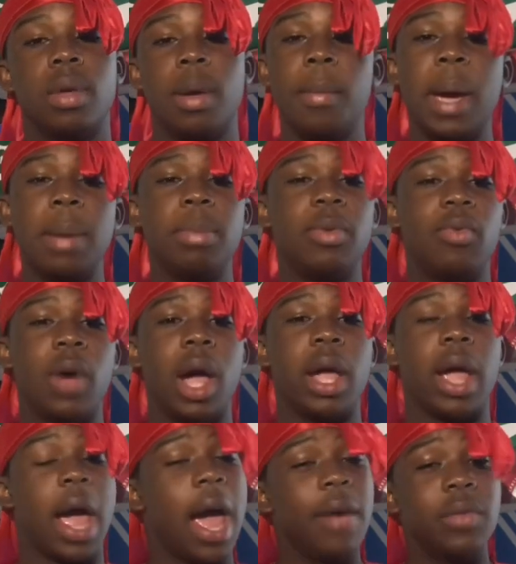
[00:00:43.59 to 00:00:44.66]
It might be
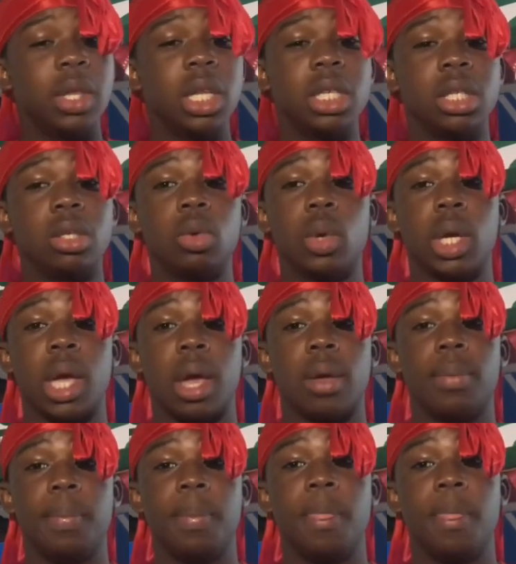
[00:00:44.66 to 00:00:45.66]
fire. I haven't listened to it yet.